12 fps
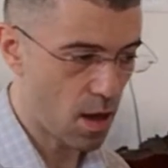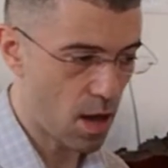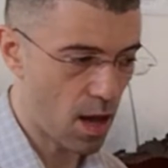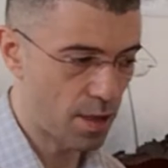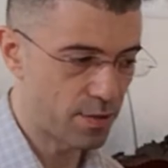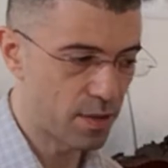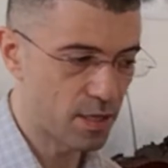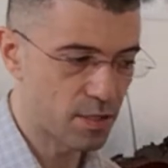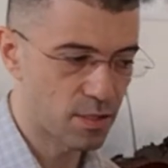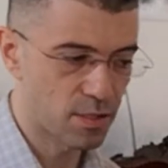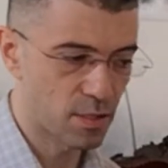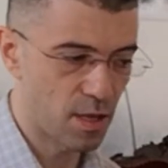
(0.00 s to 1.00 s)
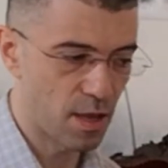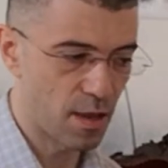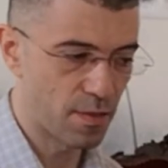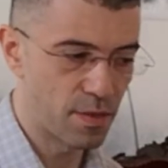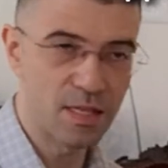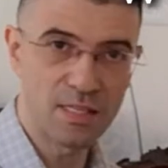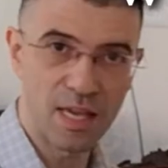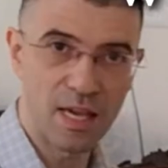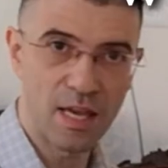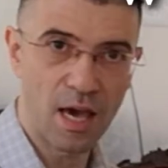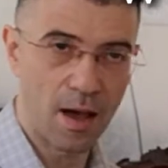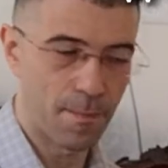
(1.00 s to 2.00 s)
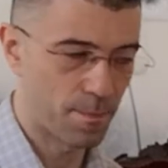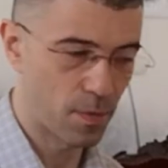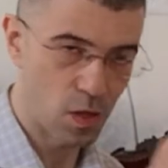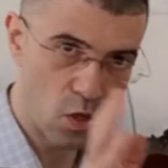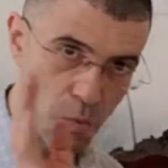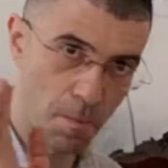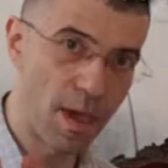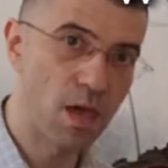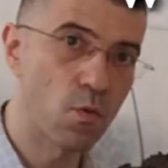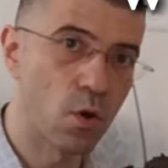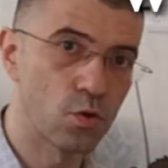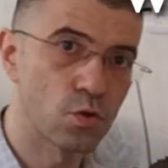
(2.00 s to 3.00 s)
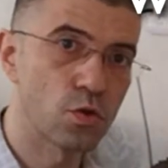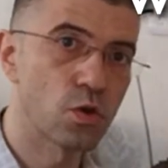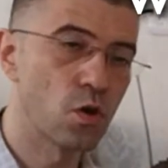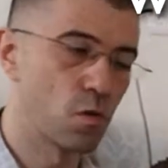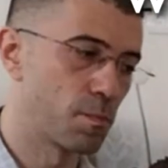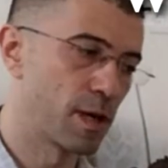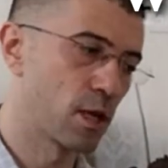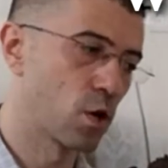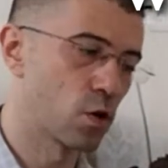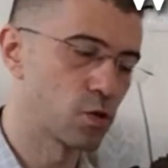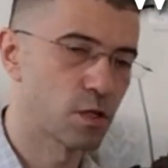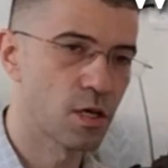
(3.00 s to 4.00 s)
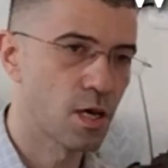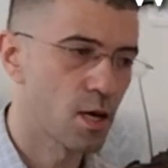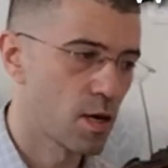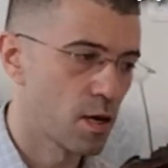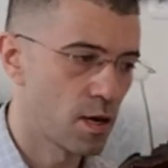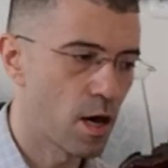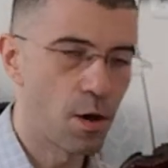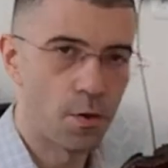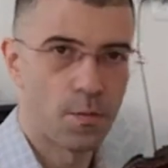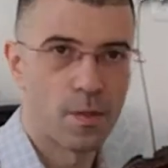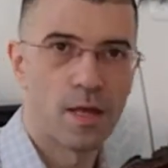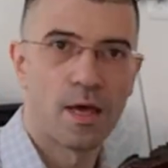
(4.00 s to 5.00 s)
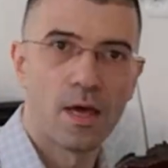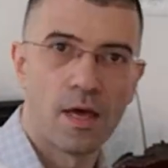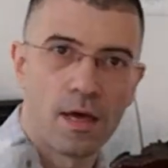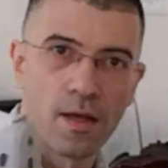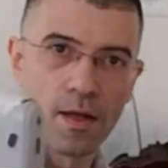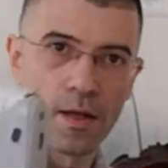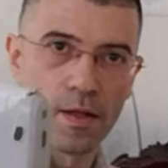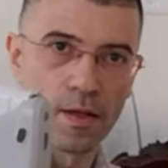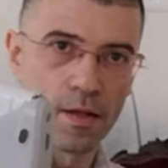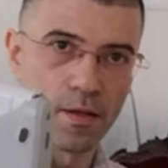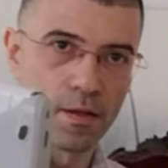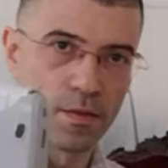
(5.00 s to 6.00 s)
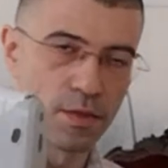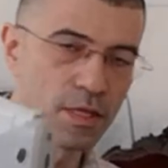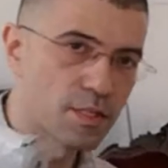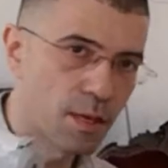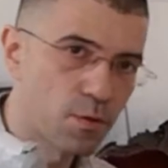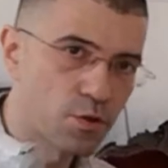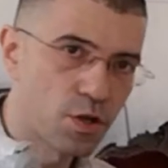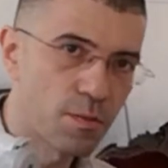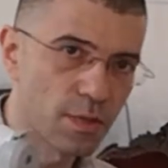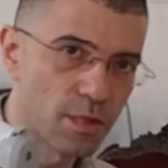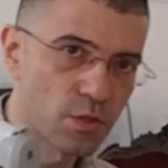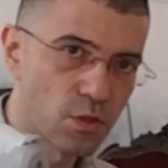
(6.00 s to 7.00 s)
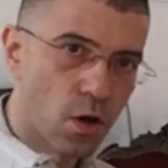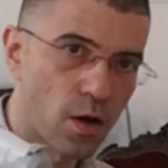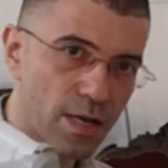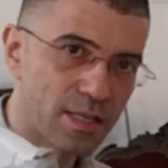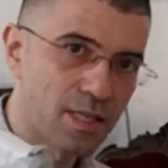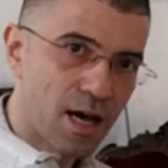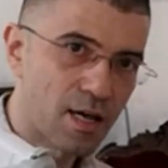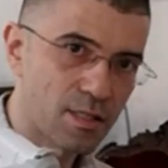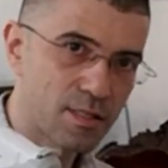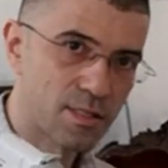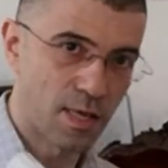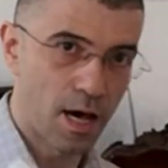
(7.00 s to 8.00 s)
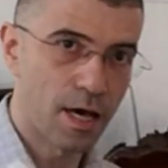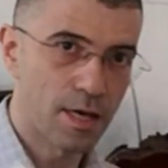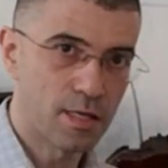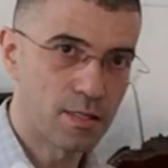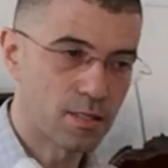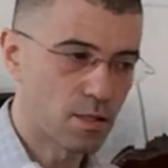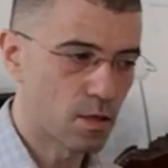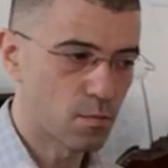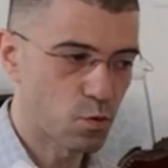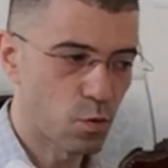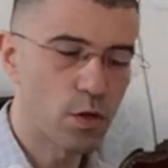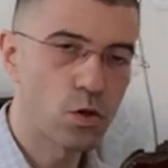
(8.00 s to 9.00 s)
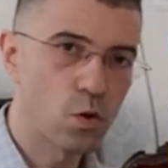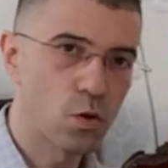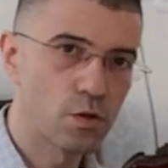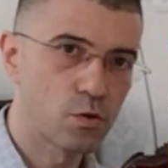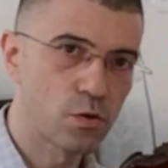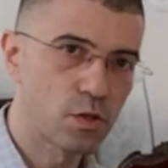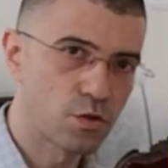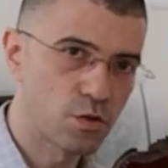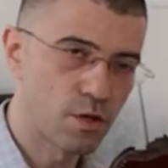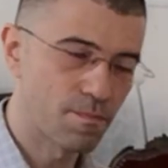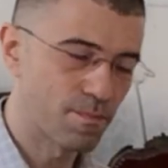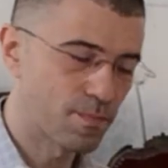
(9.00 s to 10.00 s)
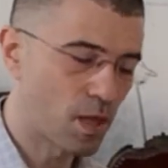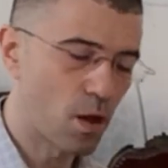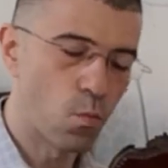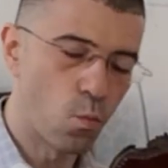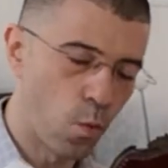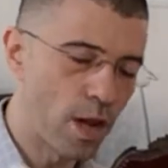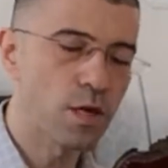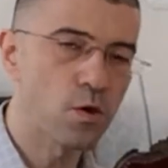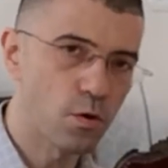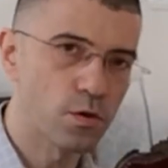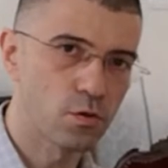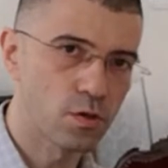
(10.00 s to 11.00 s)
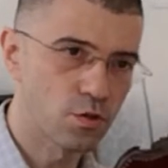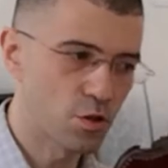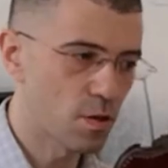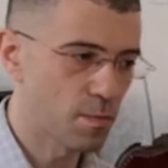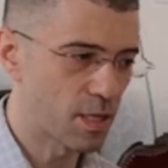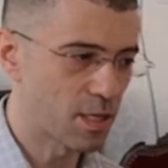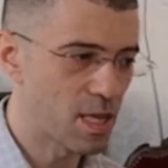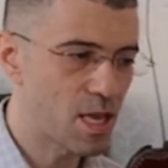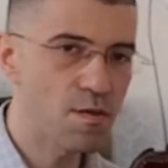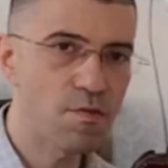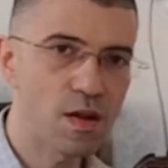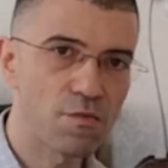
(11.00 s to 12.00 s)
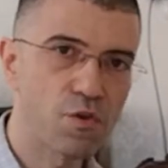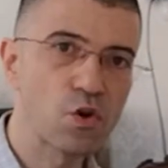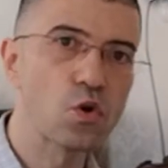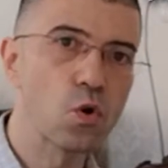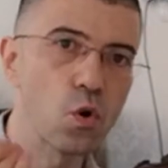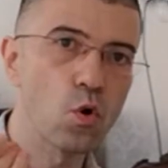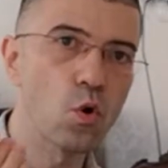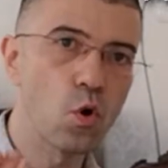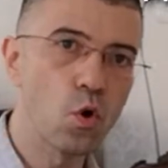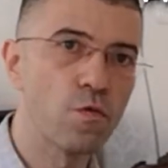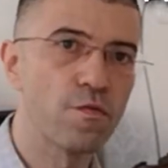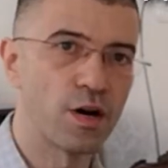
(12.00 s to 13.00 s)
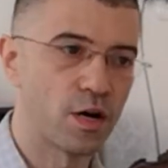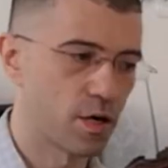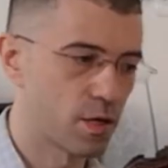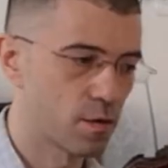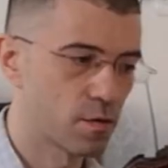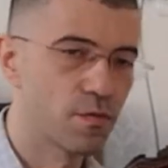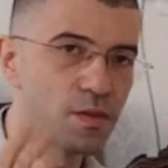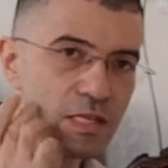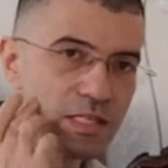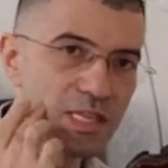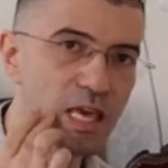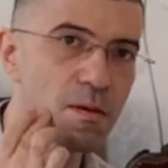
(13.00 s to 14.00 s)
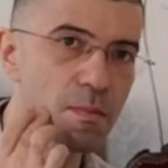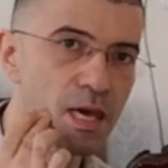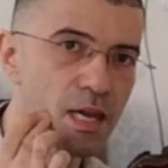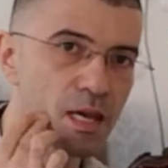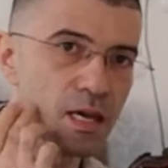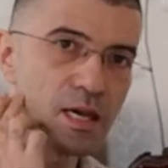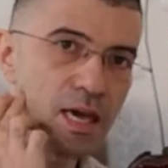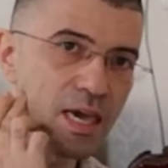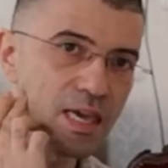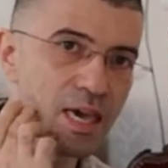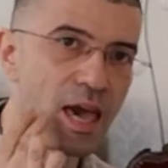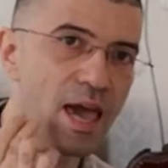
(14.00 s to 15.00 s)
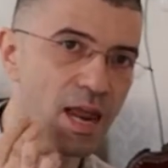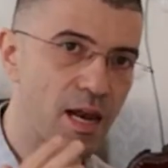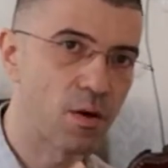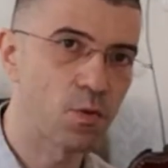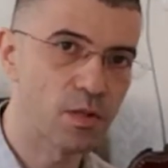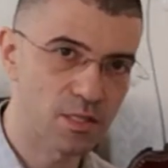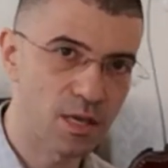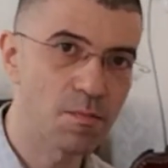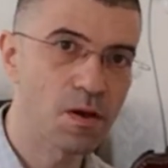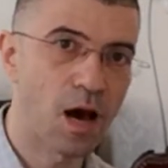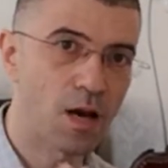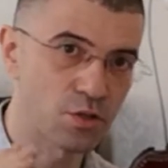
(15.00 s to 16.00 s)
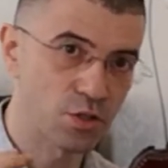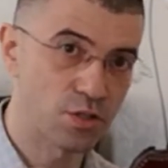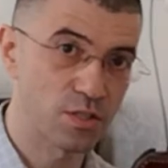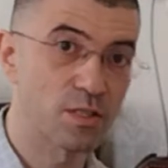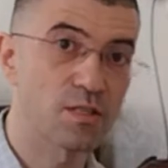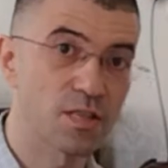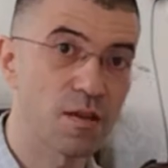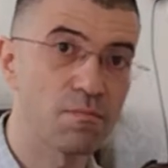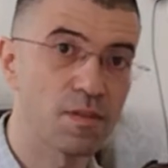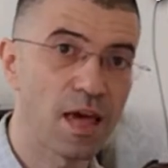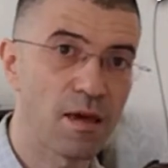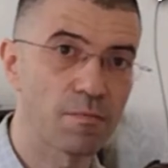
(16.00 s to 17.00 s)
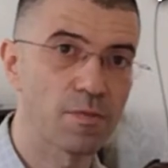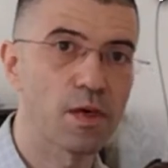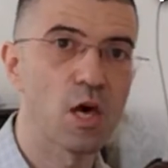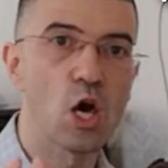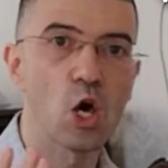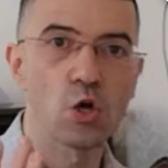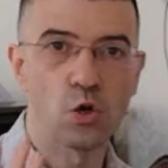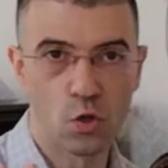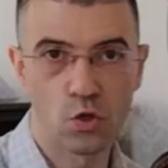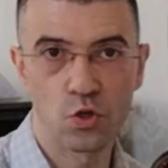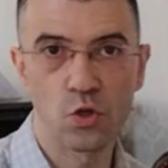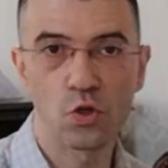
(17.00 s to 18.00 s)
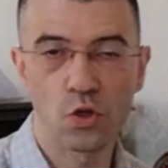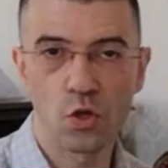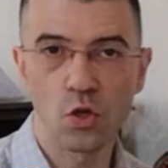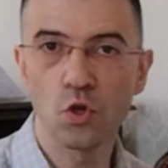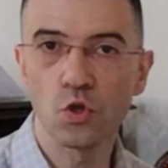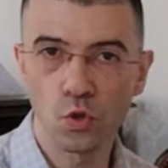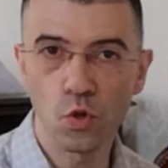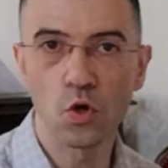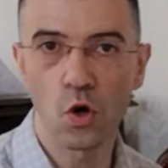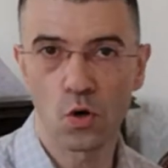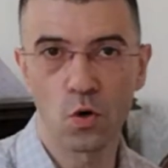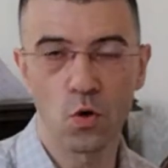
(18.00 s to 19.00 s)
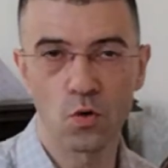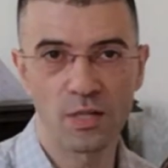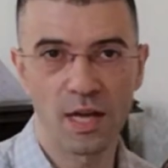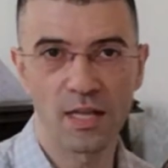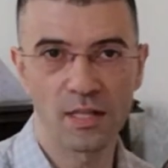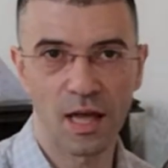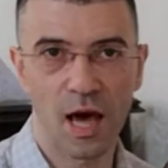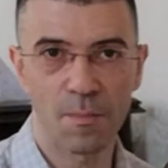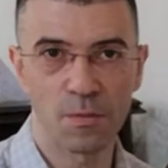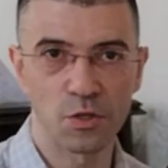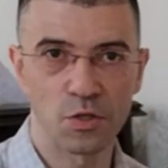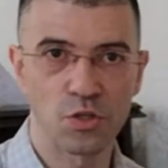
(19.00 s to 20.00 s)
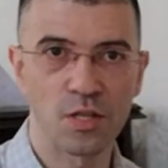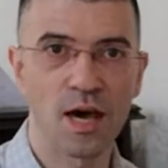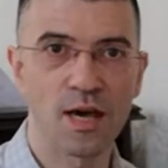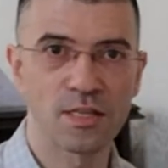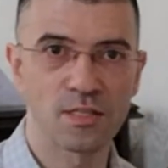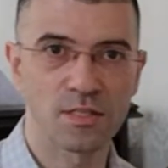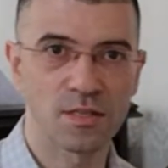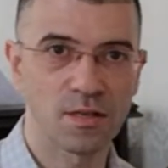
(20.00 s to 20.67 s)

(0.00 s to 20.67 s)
at this in this area. You may want to or may not. Now, this type of treatment is not an exact science in terms of when you go and do the treatment, even if you go over the same area again with the same cartridge at the same depth, you do not cause any damage. That is,